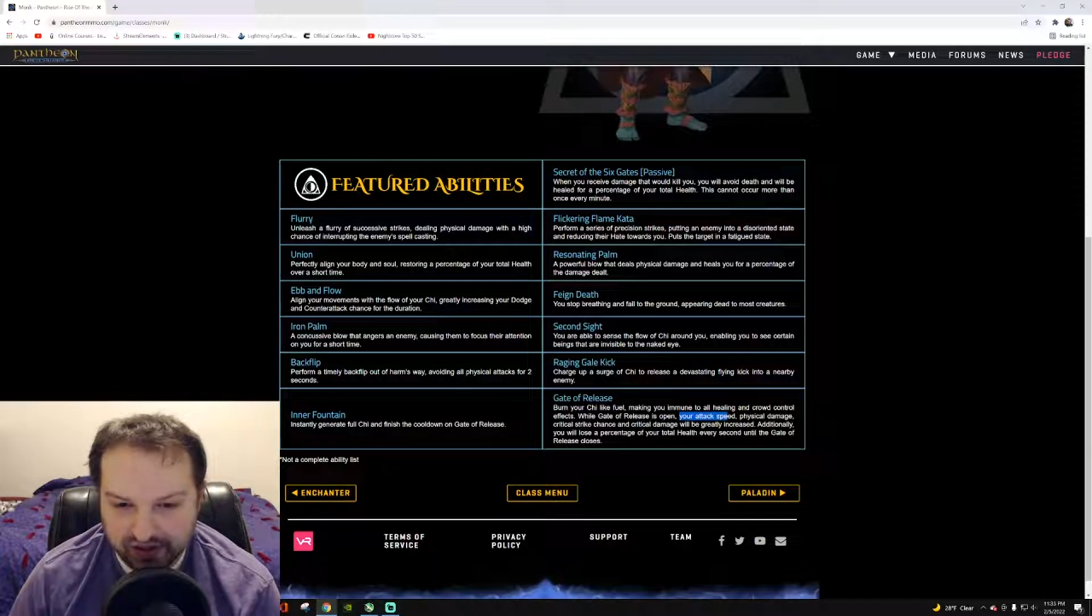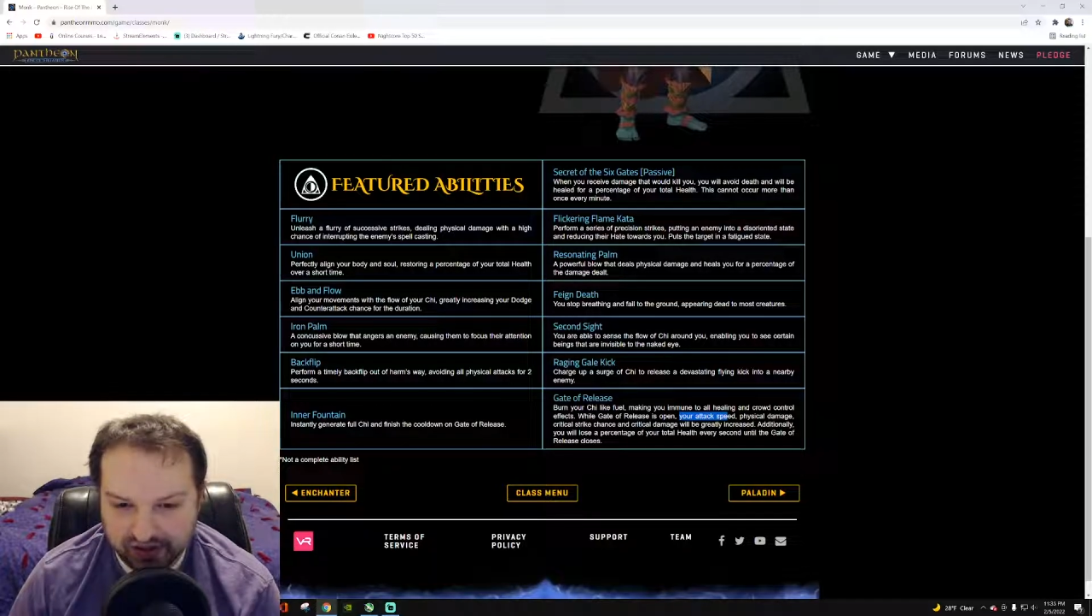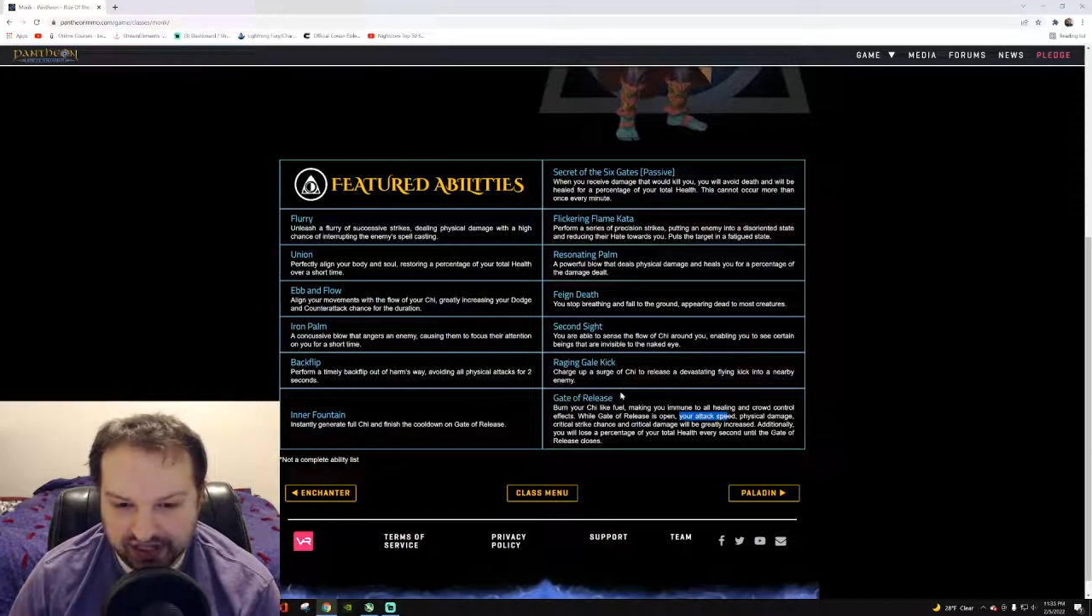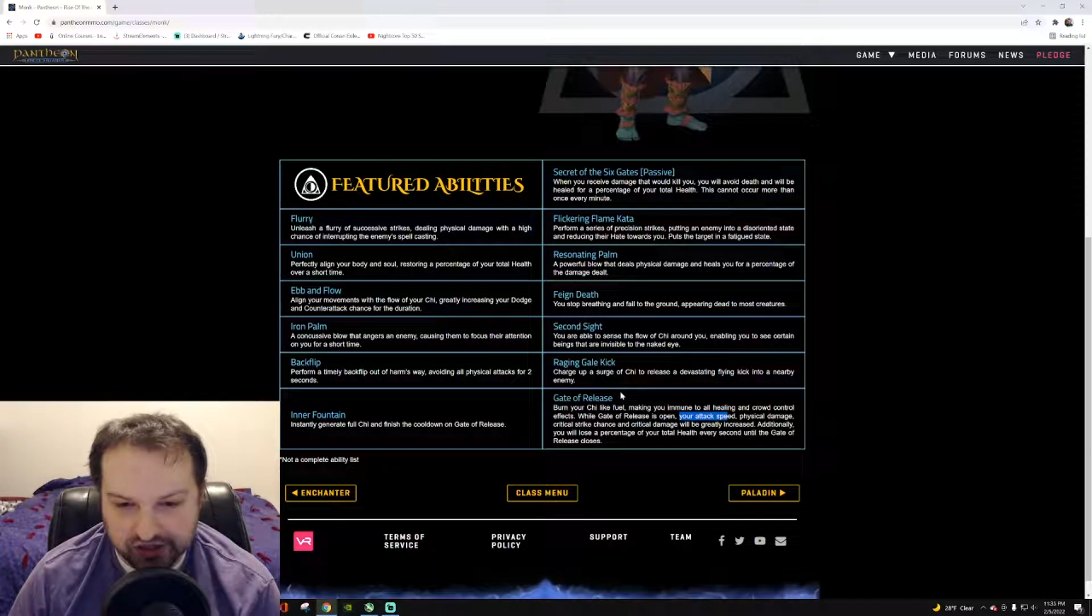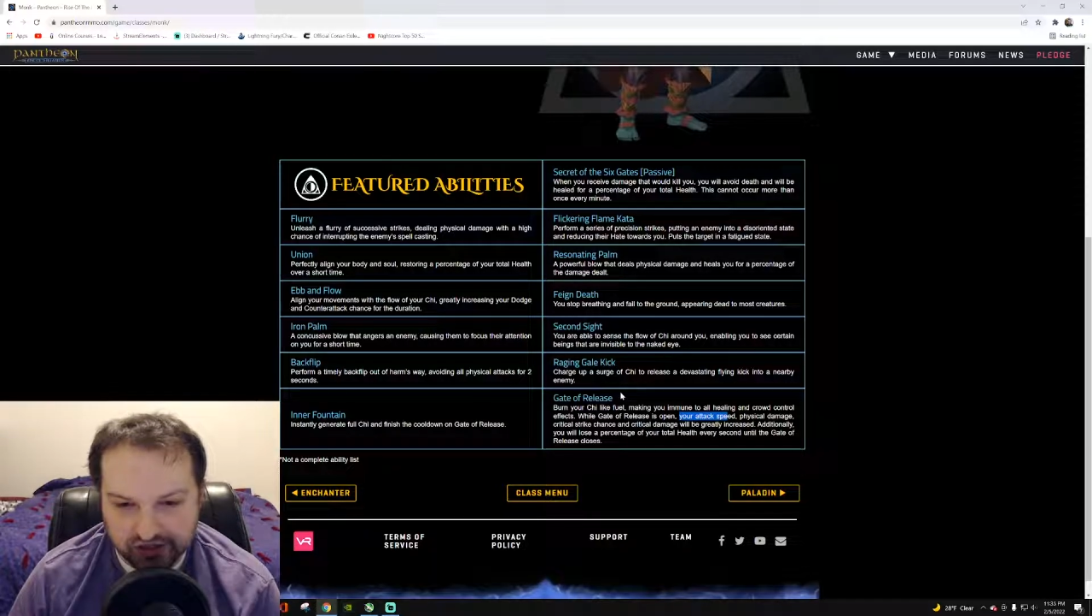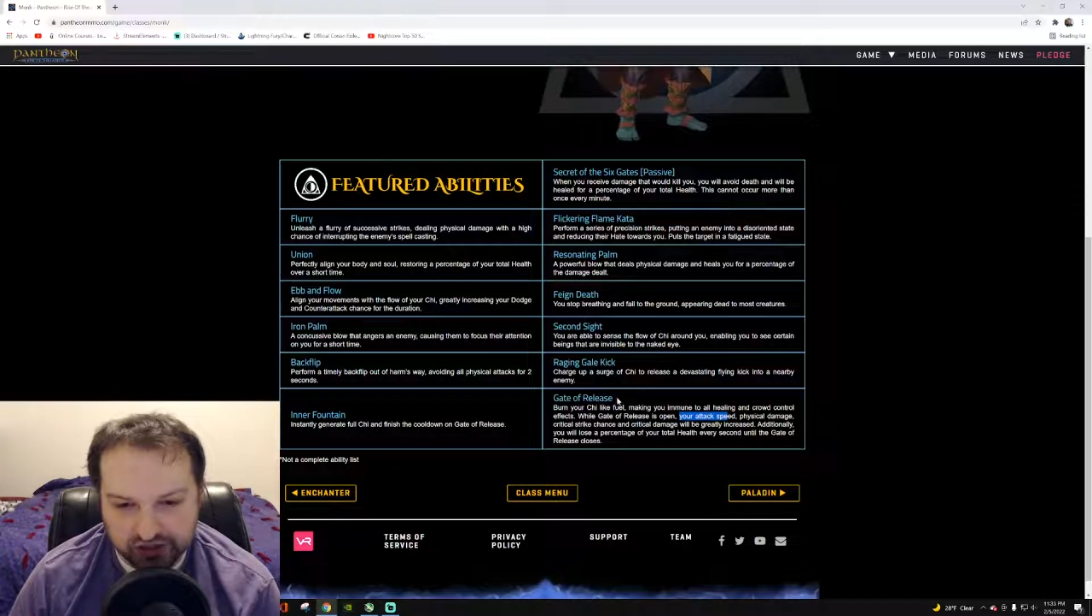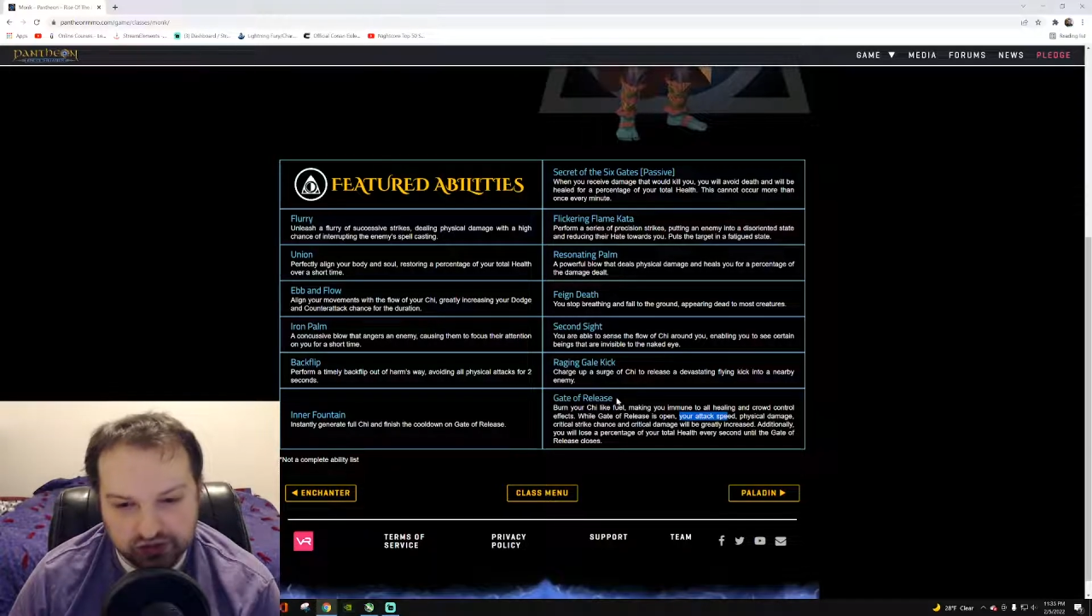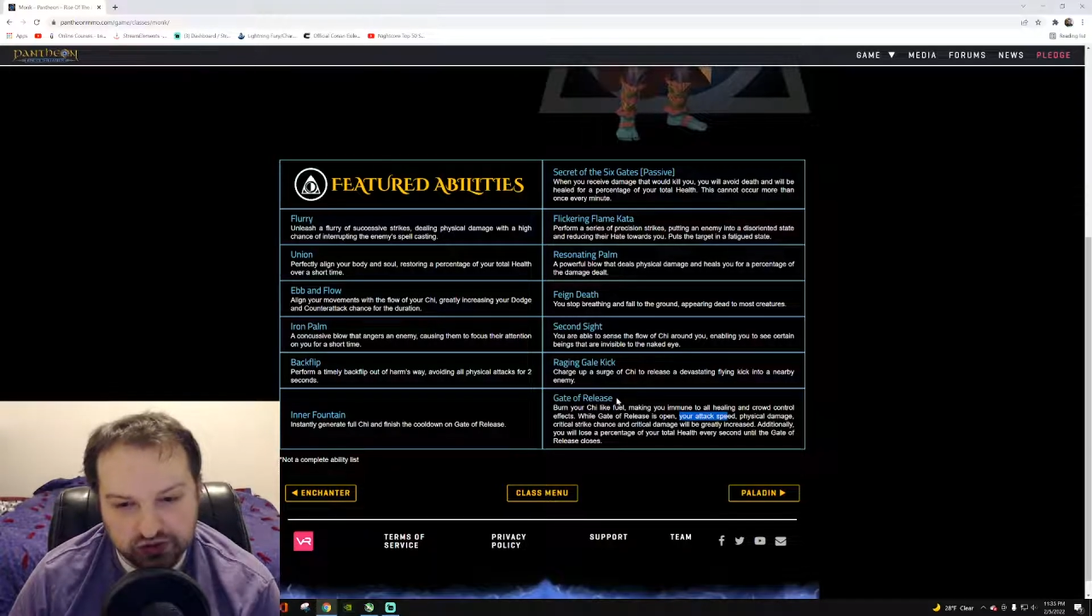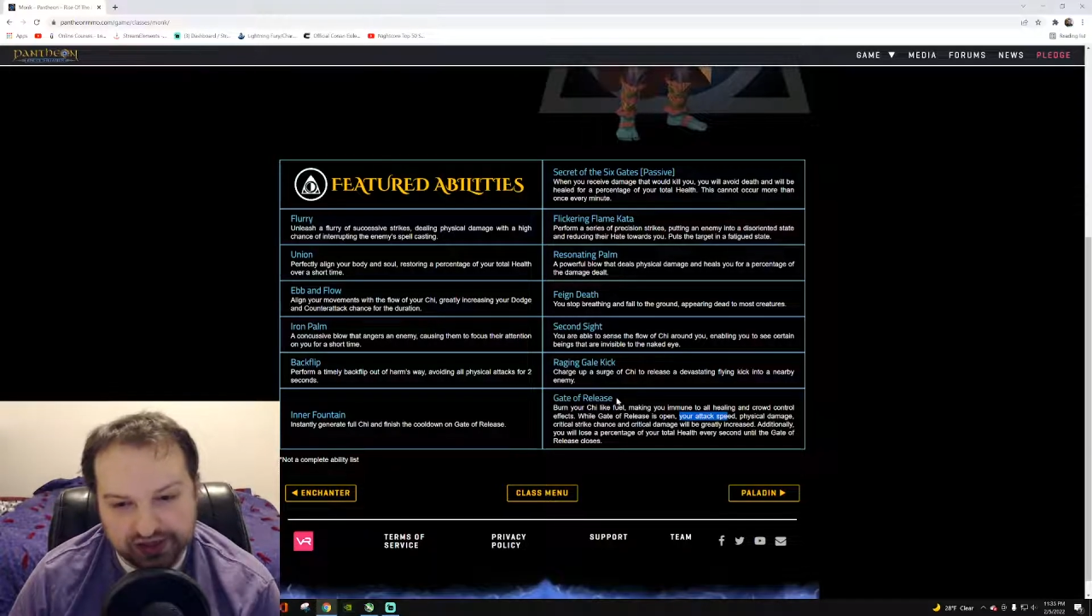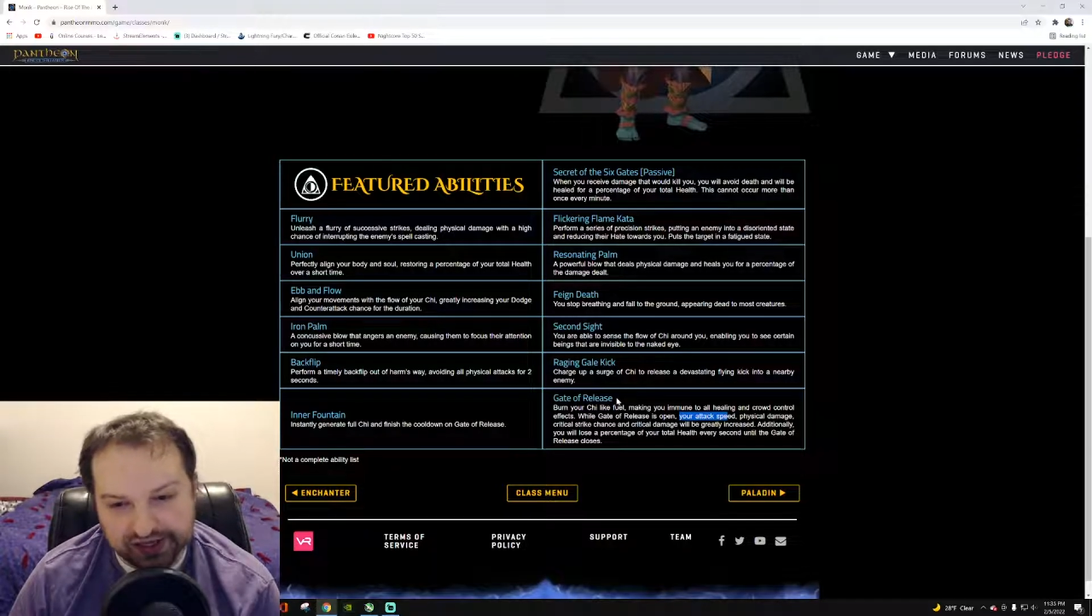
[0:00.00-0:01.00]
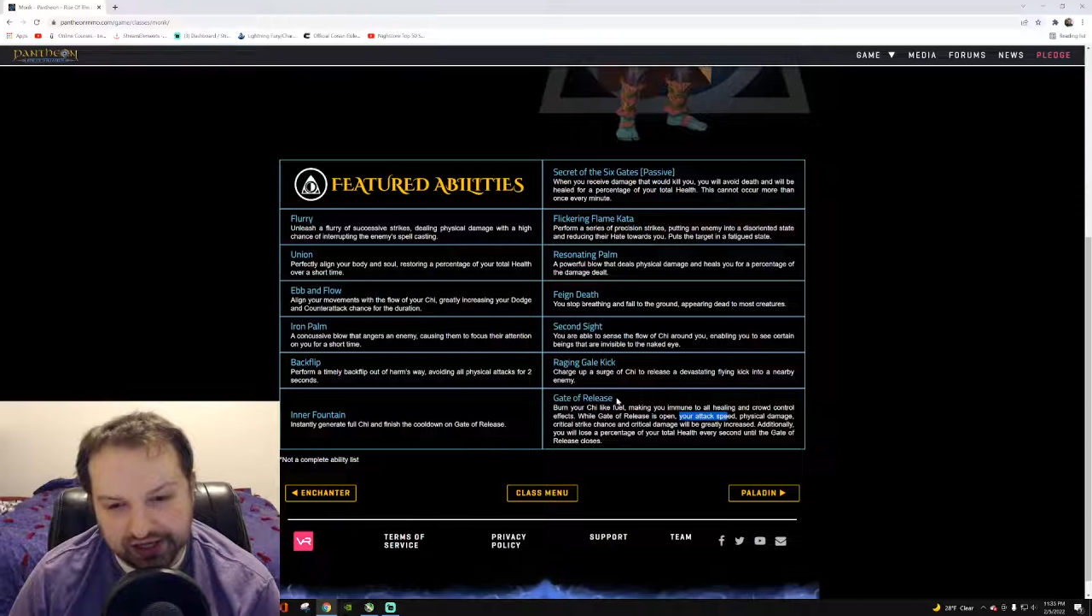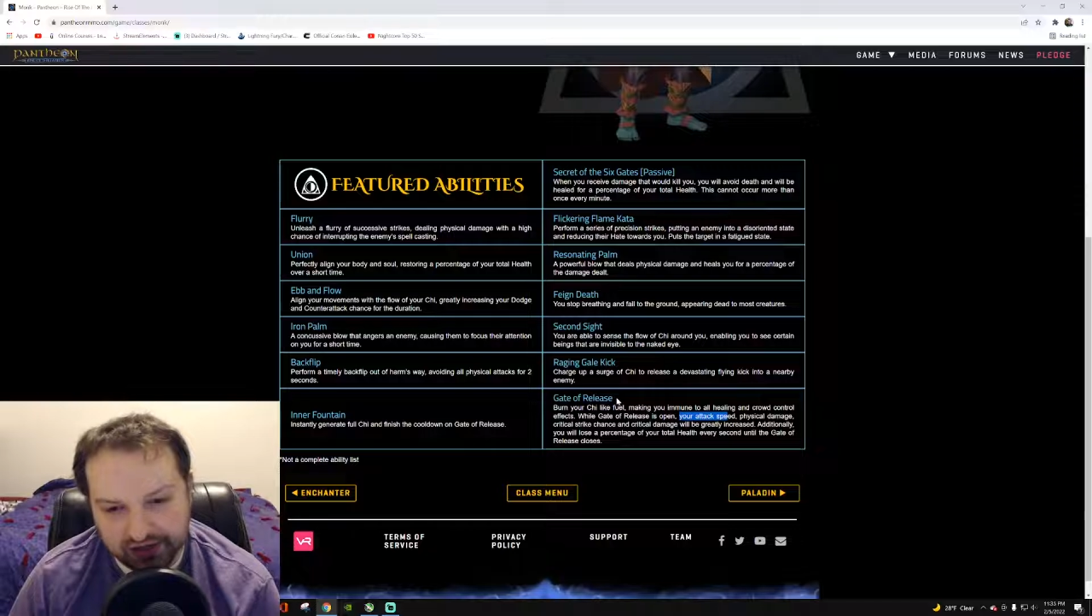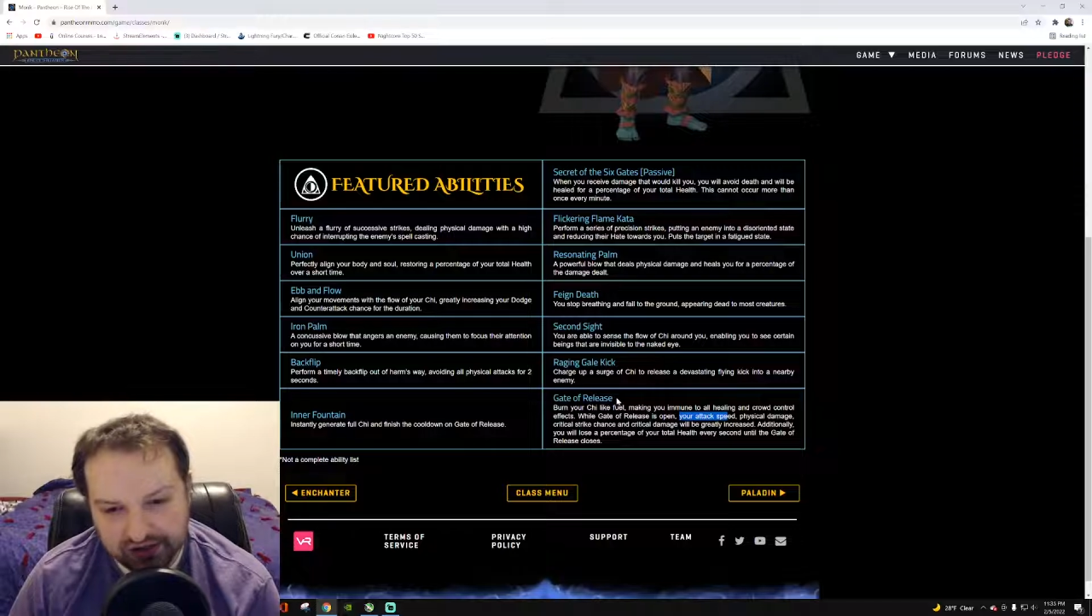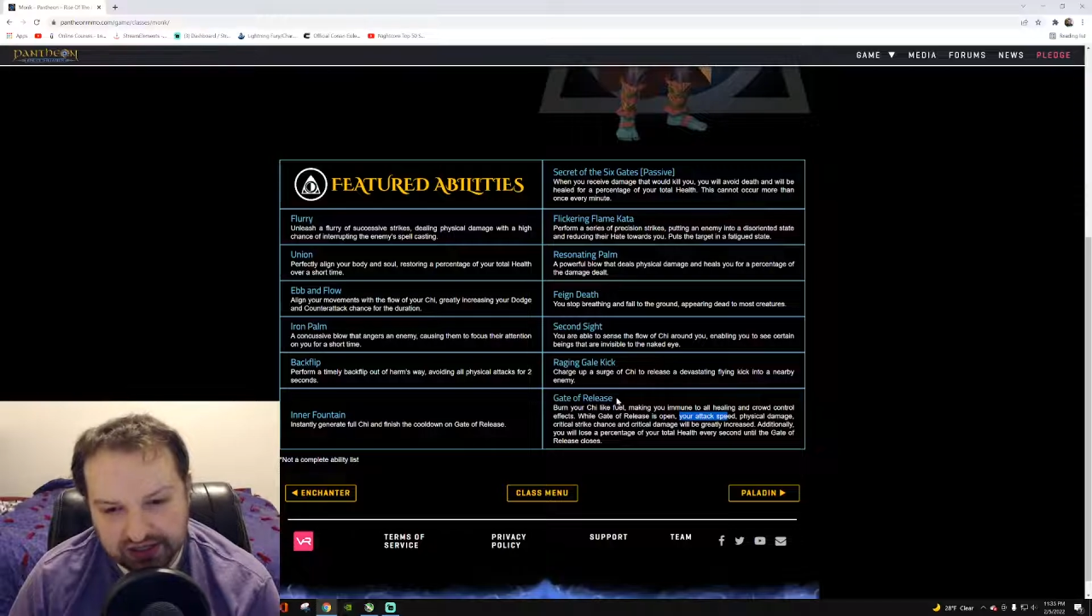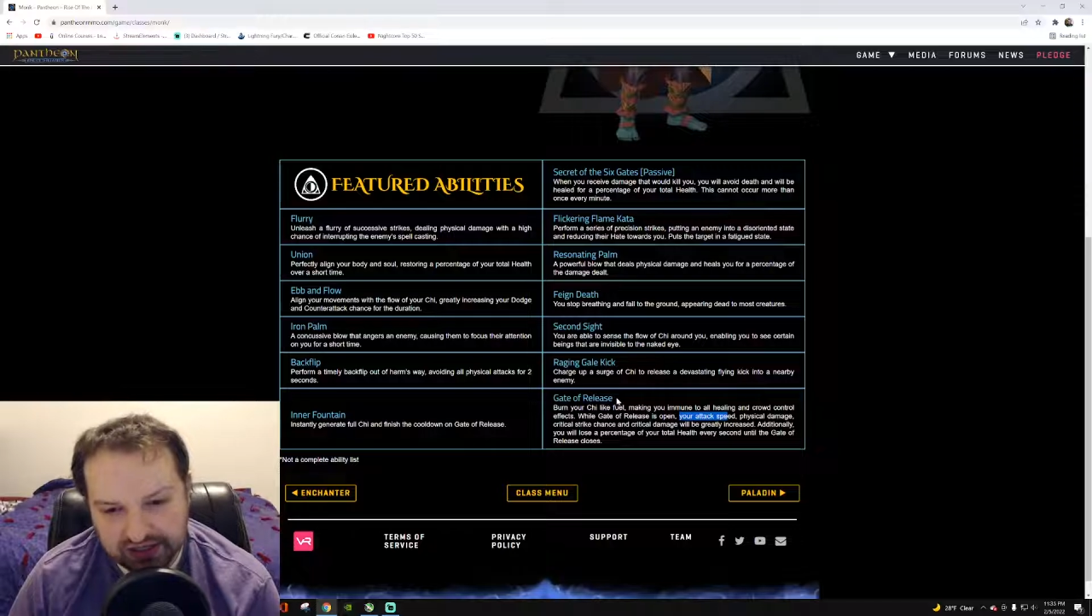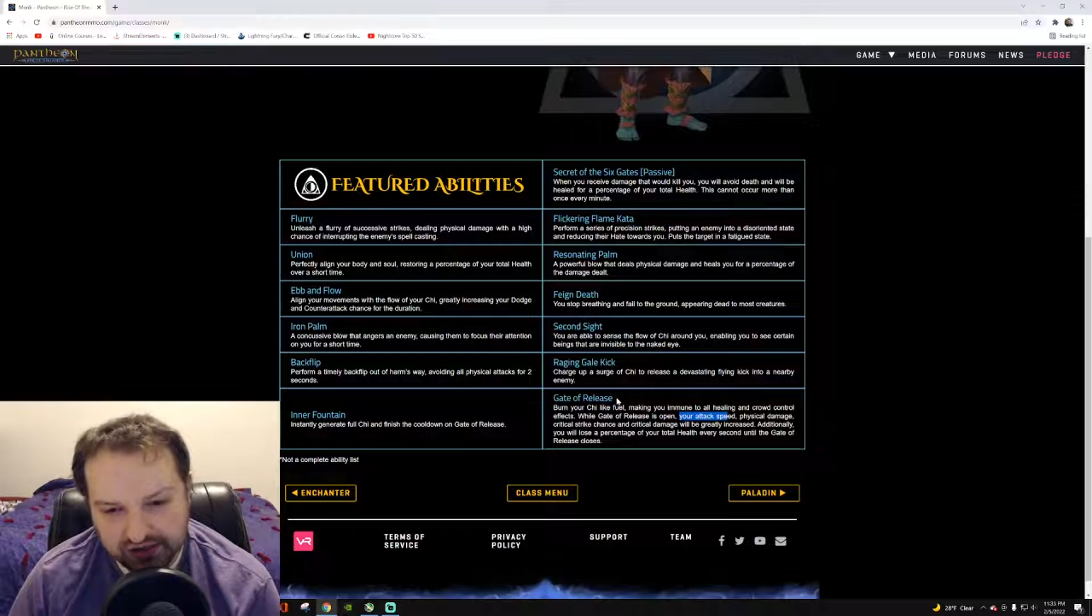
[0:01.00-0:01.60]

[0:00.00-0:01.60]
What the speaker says: Can you choose when to close it,